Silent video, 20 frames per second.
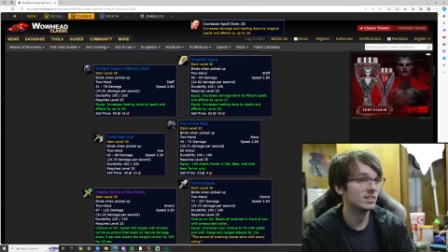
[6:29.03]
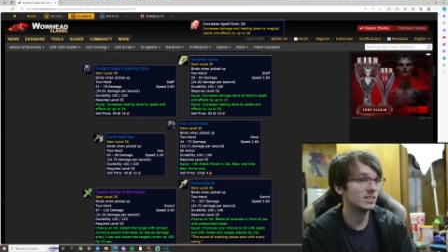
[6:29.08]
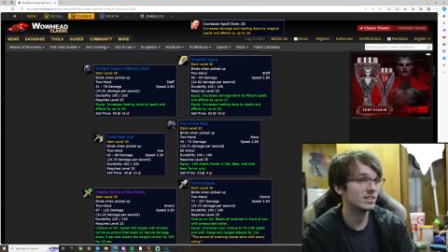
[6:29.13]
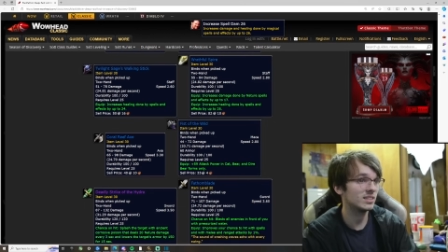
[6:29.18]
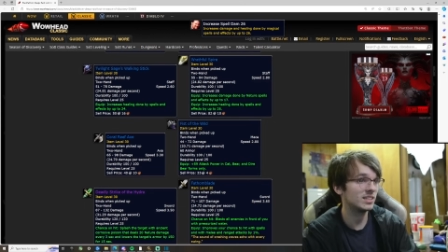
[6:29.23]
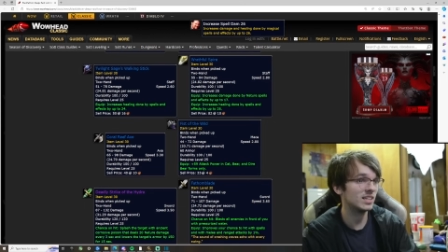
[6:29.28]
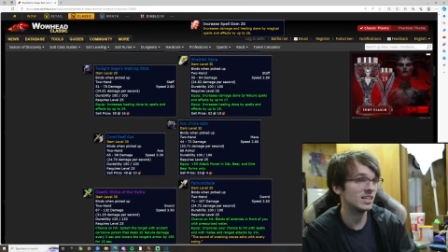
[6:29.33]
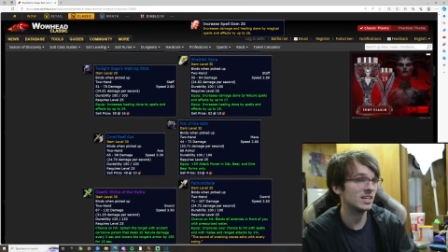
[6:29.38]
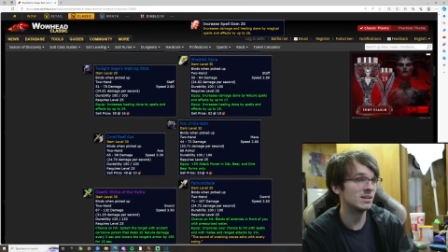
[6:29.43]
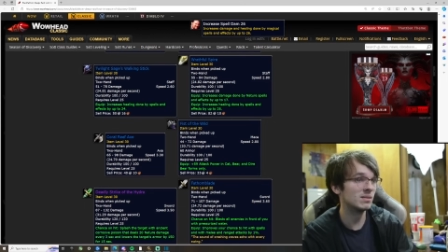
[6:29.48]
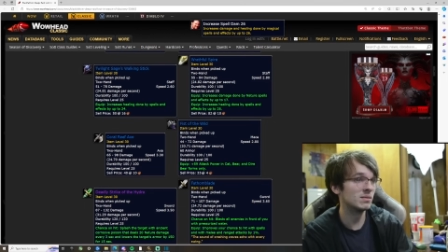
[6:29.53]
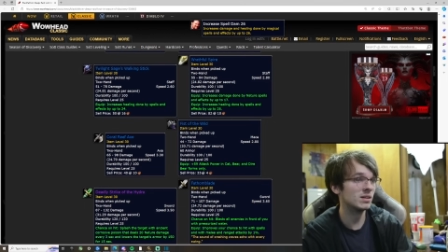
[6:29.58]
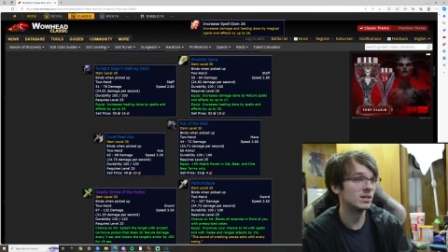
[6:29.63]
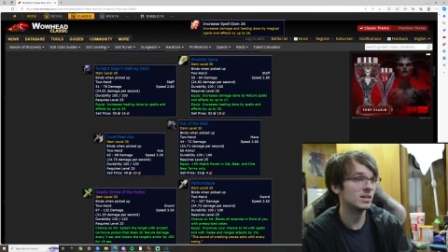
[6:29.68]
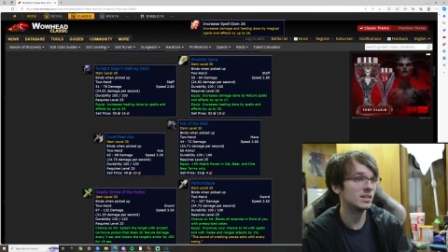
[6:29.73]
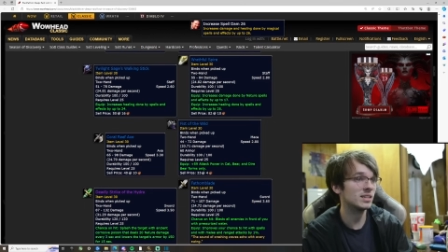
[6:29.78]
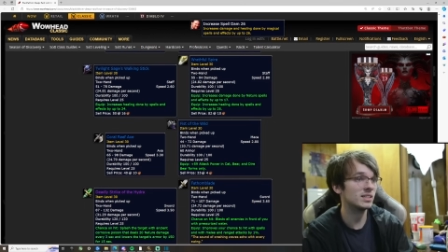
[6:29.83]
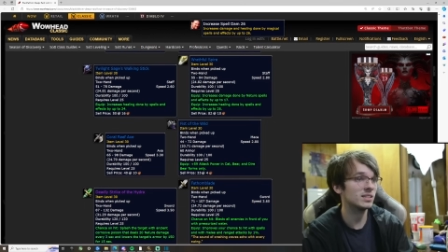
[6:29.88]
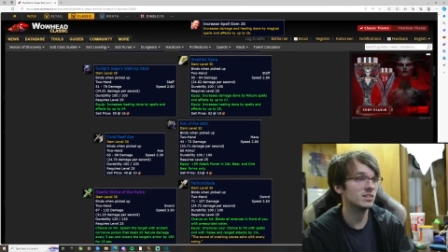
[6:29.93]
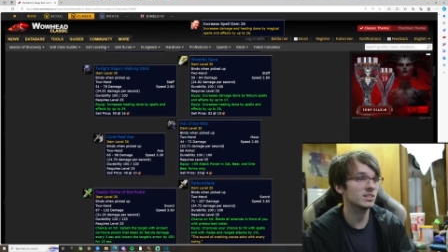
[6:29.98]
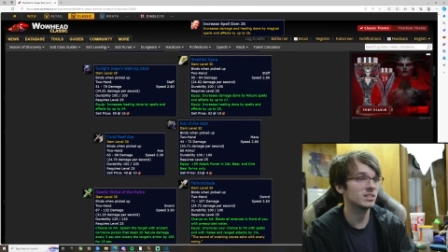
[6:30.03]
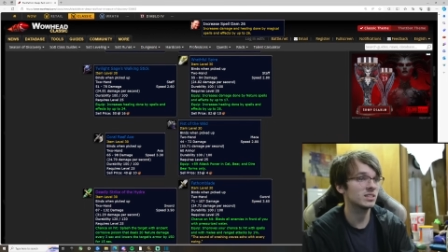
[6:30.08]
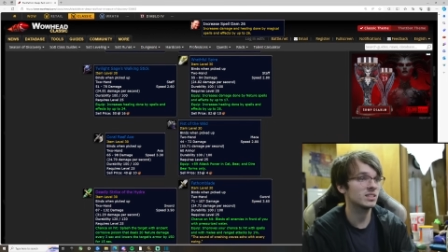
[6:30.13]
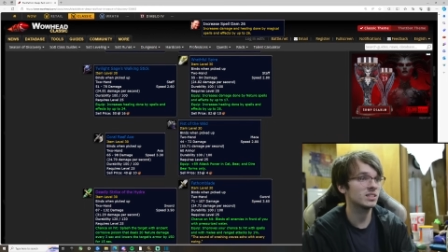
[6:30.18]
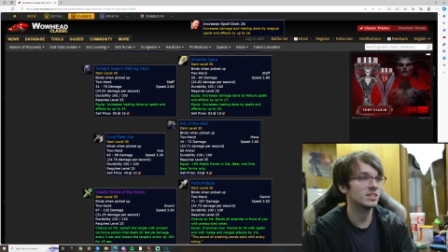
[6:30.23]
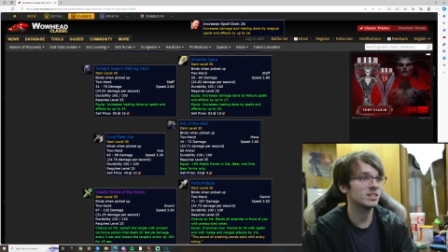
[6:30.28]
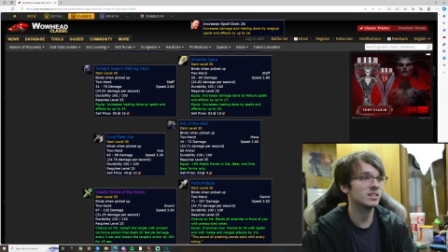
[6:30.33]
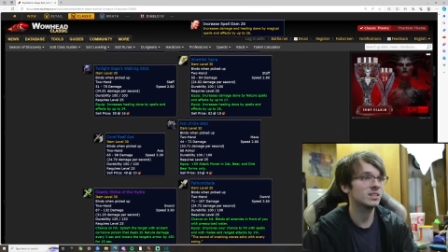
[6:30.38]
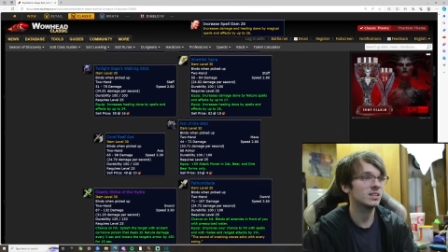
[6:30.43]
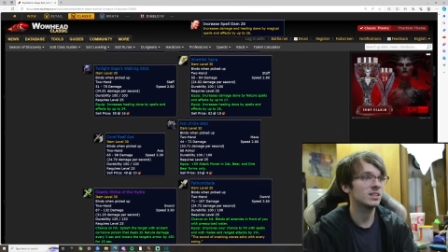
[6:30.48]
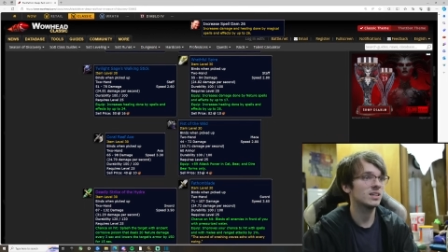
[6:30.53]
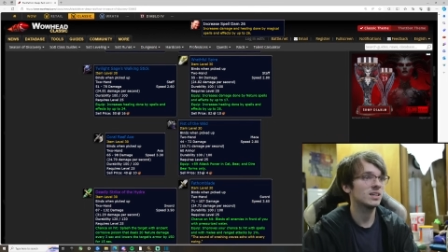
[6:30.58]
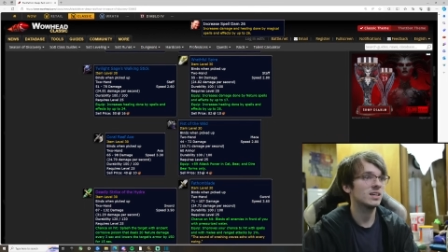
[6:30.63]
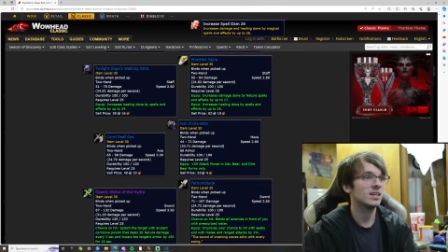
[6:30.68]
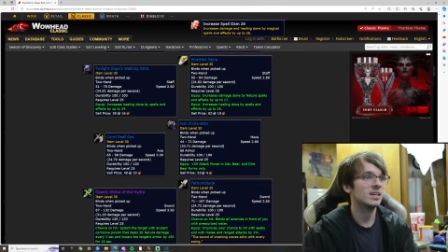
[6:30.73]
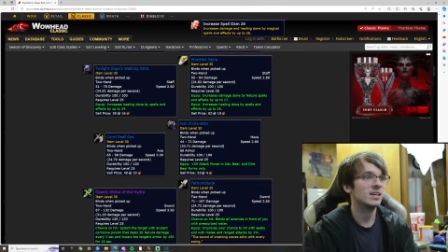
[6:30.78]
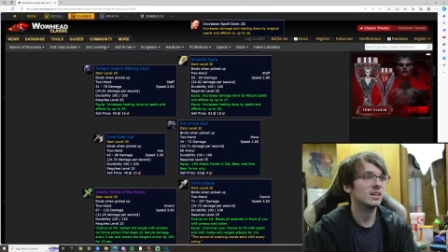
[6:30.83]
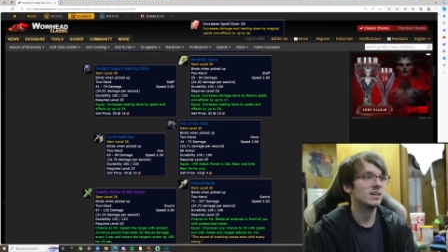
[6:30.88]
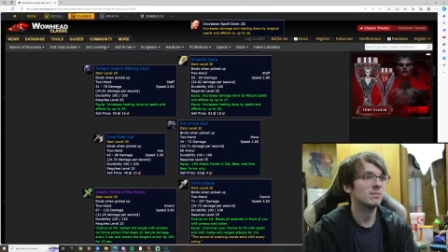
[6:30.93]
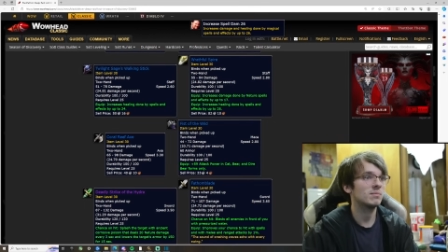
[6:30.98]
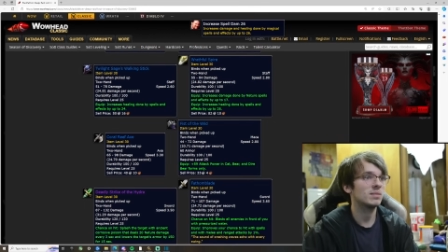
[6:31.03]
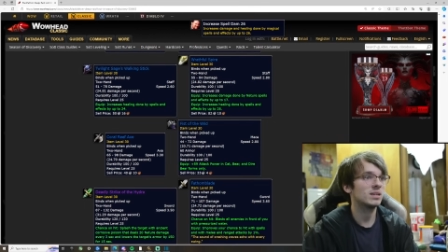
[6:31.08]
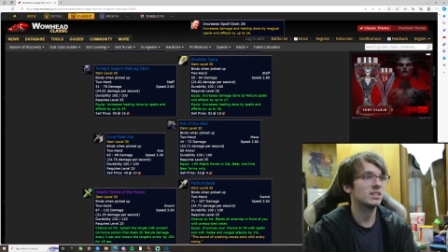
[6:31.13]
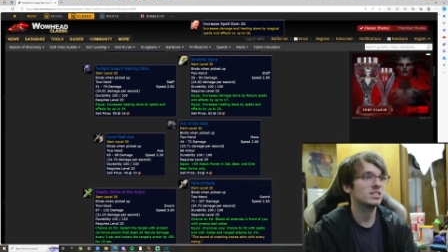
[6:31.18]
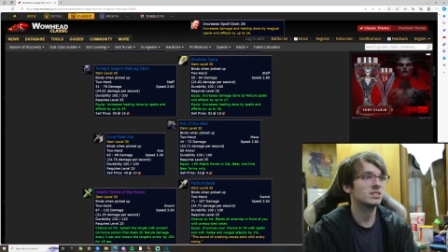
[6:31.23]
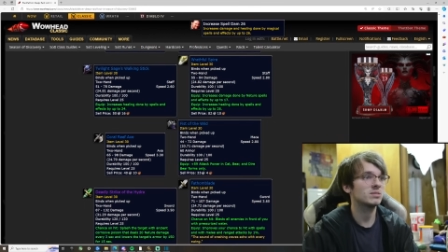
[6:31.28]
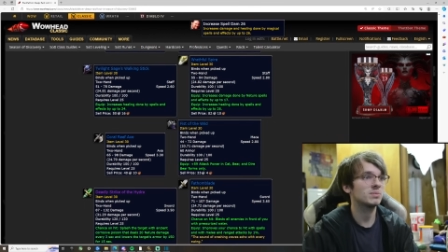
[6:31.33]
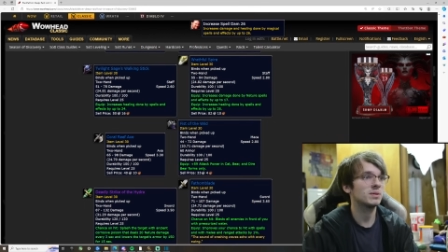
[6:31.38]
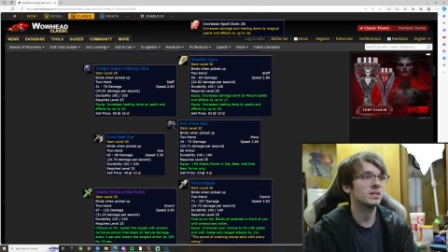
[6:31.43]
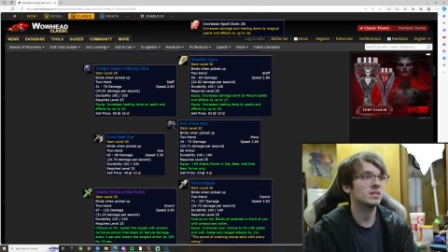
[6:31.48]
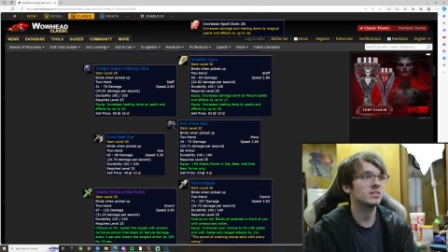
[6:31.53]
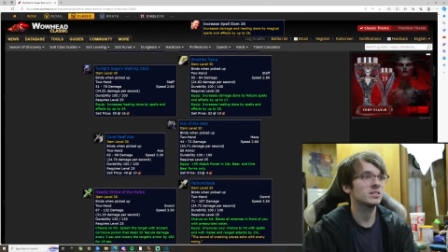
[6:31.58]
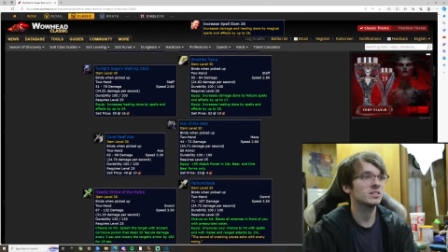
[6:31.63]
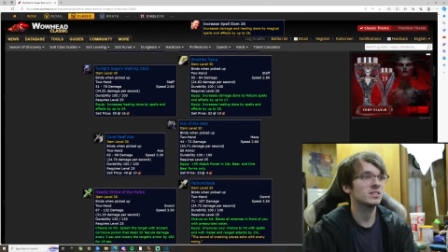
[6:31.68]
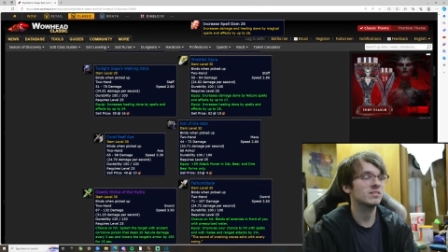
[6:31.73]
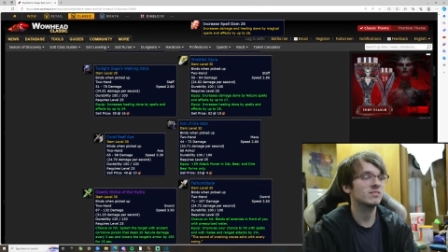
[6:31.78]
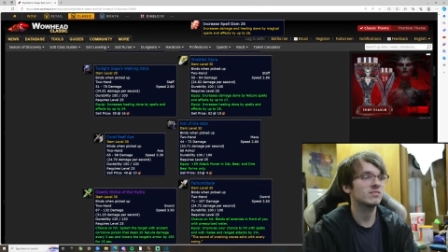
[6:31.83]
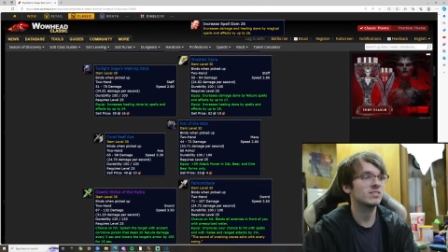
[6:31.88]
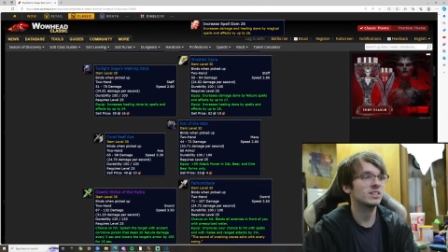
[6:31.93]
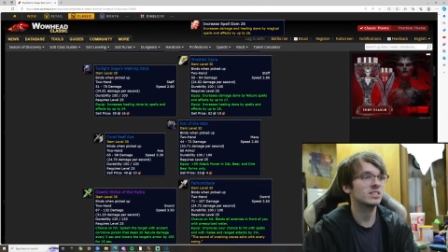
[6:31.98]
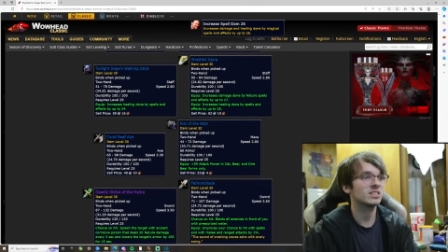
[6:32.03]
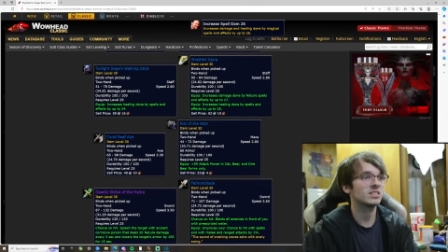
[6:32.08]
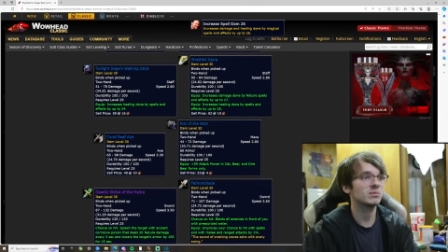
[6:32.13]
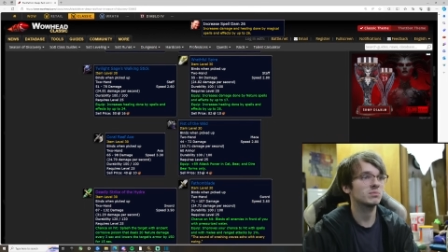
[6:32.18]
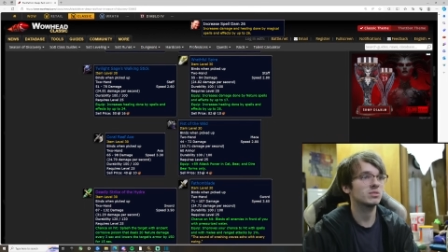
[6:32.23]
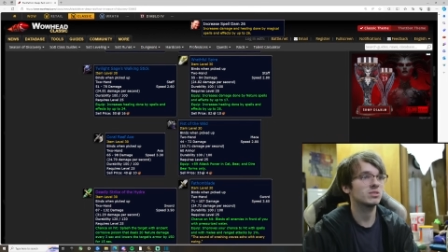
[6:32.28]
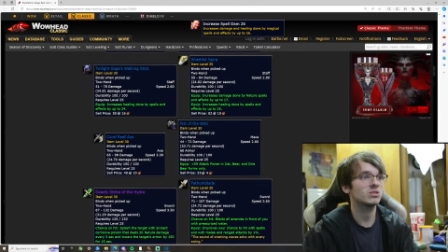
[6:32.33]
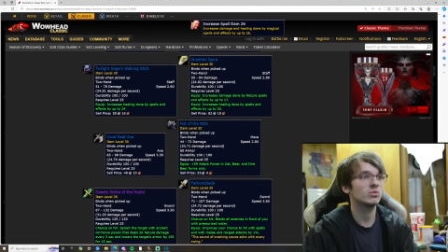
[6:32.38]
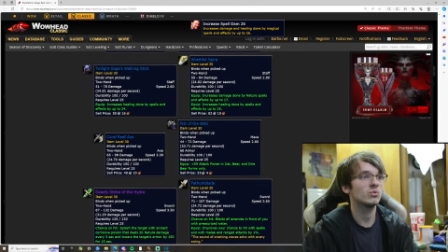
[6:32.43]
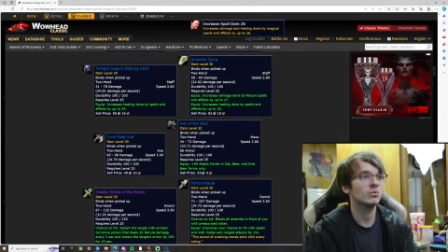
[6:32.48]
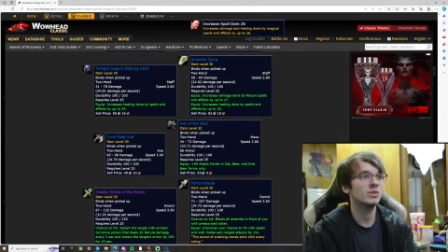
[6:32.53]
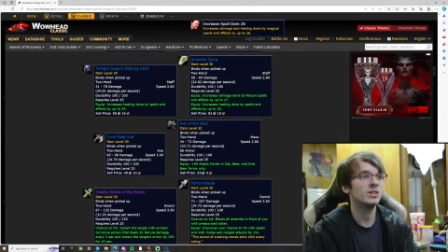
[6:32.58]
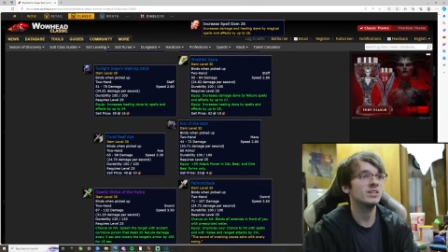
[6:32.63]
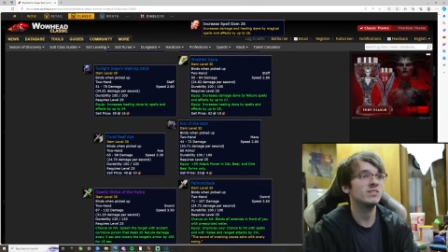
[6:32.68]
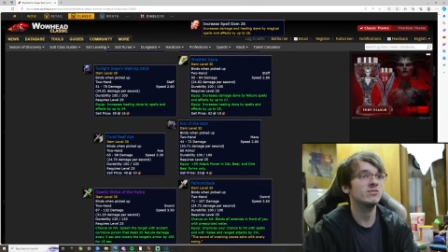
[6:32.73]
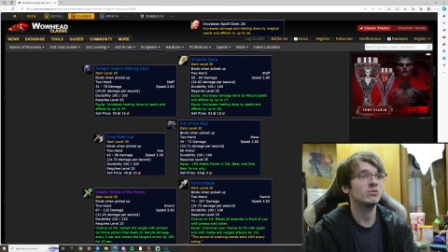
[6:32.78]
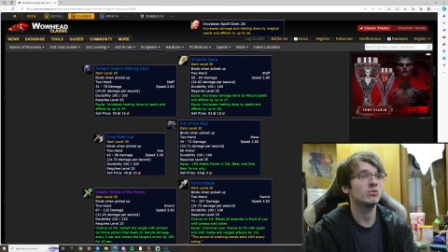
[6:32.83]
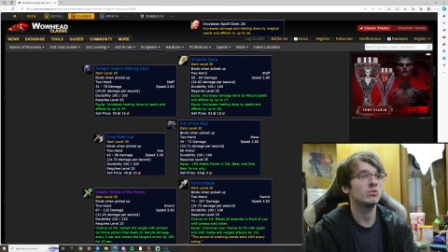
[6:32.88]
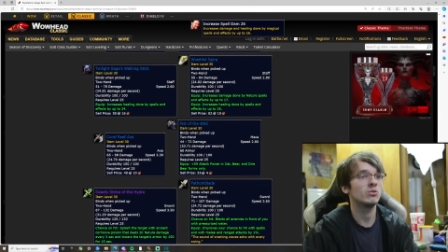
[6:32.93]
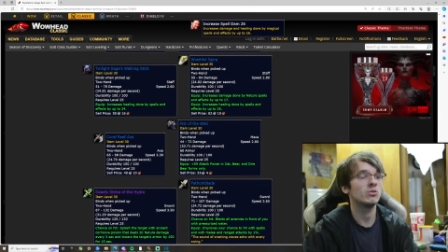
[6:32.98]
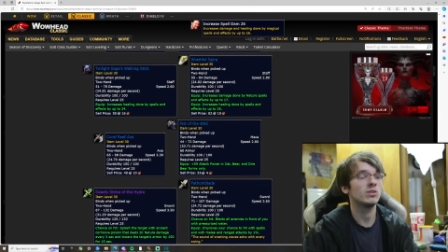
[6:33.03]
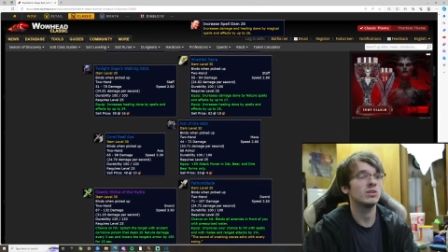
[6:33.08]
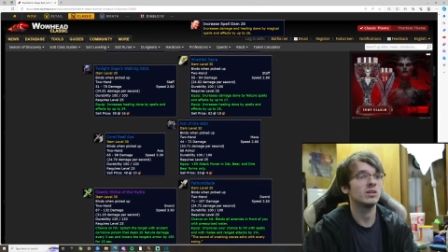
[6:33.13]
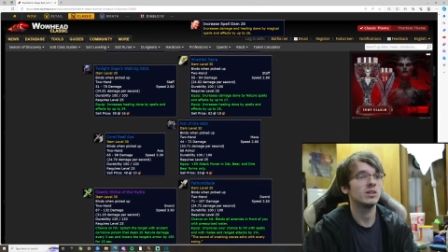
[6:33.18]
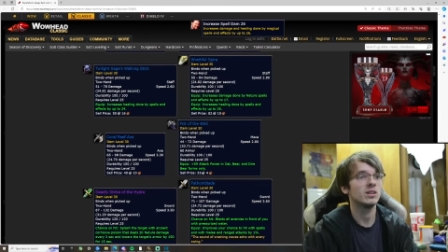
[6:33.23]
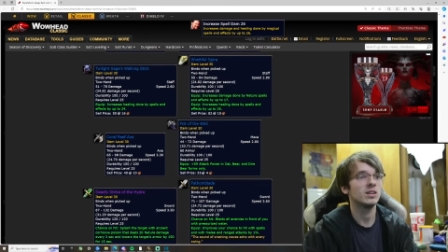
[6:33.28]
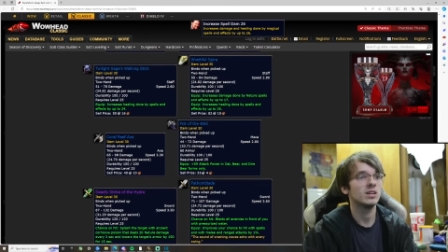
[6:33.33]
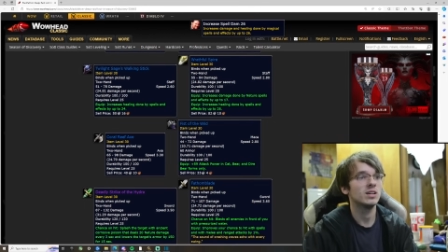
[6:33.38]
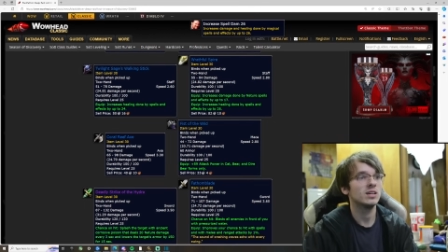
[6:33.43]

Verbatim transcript: dam uh, healing done by spells and effects up to 24.